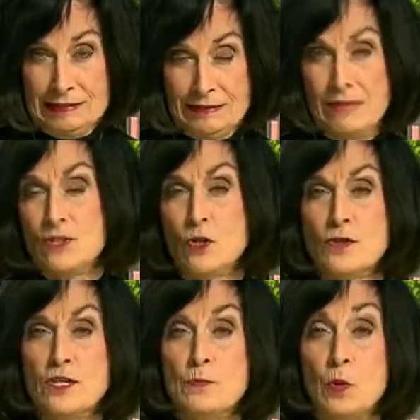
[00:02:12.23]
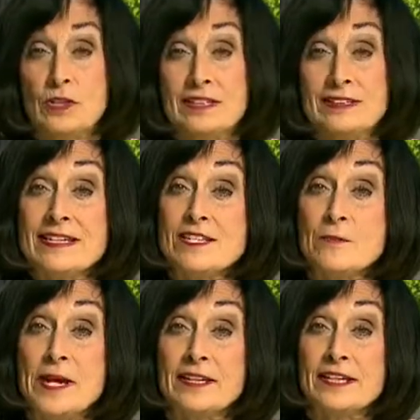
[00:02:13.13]
Live in Northeast Portland, Lisa
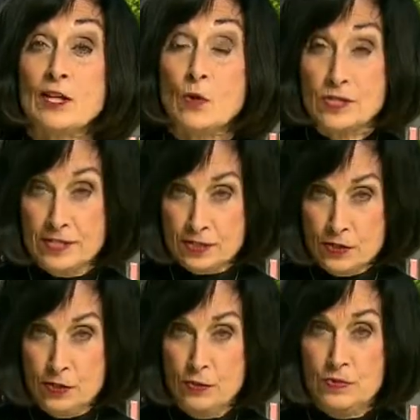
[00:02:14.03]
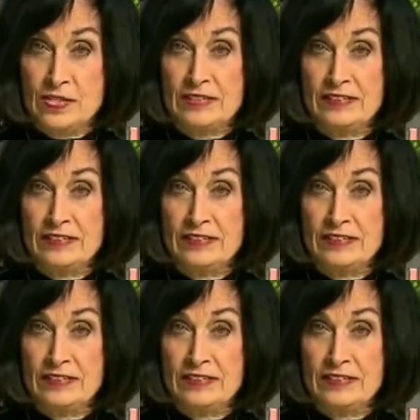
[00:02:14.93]
Balick, KOIN 6 News.